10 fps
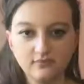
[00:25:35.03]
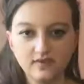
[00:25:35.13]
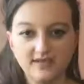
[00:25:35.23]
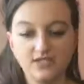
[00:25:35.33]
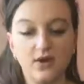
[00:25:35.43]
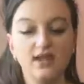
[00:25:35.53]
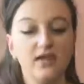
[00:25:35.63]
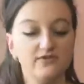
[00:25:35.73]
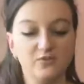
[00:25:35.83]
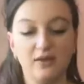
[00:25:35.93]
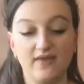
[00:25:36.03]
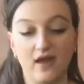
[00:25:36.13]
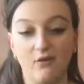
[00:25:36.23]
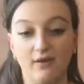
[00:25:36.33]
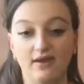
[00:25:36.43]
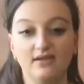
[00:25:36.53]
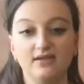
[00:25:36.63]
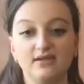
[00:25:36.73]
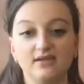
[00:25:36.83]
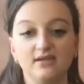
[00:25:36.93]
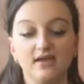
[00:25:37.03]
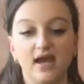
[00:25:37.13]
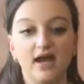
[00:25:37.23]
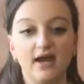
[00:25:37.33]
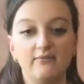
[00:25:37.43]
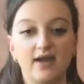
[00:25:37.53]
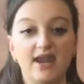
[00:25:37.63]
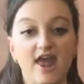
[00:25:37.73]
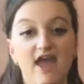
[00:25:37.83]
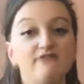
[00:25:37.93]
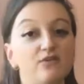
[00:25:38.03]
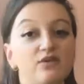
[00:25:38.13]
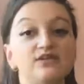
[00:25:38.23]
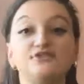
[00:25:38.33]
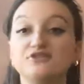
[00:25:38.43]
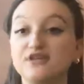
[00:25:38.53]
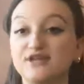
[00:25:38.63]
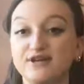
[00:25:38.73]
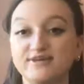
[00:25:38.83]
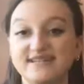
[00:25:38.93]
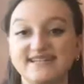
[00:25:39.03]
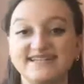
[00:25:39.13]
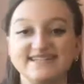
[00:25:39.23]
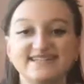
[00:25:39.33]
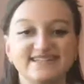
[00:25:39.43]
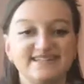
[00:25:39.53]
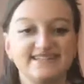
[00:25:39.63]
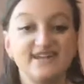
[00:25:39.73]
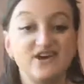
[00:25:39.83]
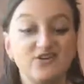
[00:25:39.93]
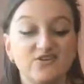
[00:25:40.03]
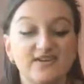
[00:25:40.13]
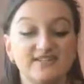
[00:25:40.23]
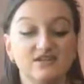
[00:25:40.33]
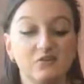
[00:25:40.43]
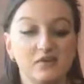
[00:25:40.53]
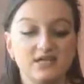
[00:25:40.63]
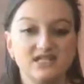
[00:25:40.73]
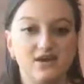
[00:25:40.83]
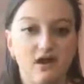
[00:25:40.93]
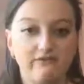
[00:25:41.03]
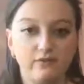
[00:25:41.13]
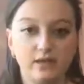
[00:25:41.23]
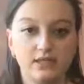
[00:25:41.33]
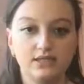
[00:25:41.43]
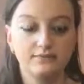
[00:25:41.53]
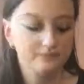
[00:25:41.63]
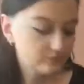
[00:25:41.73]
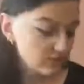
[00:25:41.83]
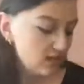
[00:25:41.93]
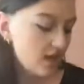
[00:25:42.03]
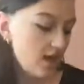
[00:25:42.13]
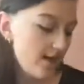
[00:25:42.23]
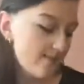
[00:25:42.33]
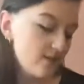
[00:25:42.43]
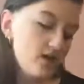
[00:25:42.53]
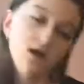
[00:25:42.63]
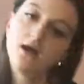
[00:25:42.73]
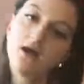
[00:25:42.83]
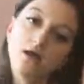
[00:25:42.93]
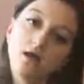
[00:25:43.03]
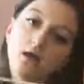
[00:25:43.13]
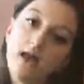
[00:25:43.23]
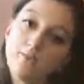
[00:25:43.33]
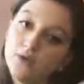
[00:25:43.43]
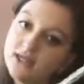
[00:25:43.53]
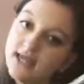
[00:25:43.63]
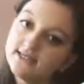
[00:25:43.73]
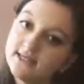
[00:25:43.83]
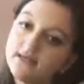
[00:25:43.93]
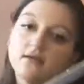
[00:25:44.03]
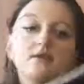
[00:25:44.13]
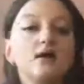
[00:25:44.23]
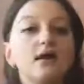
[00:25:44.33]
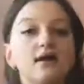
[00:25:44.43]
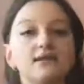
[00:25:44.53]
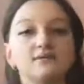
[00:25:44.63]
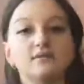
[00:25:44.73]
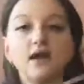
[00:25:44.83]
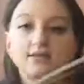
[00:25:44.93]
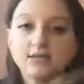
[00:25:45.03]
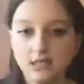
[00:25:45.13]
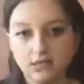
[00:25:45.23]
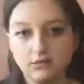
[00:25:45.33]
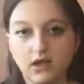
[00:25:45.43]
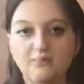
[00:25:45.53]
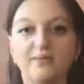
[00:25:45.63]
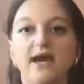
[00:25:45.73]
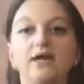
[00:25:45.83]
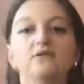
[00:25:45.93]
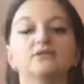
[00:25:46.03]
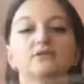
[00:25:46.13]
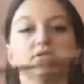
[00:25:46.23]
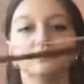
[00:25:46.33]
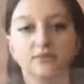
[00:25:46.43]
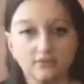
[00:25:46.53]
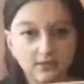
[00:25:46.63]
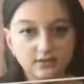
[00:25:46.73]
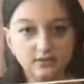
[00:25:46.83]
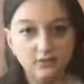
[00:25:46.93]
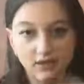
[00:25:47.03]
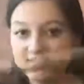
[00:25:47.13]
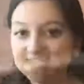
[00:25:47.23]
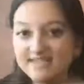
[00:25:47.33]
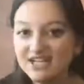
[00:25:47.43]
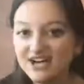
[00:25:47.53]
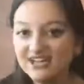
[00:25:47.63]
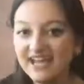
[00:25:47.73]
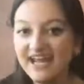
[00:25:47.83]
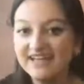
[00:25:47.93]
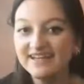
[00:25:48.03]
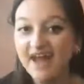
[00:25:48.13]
So I love to play that one. And everyone usually knows it. So it's a good one to start off with. I'm realizing I did not tell you about, what is this thing called again?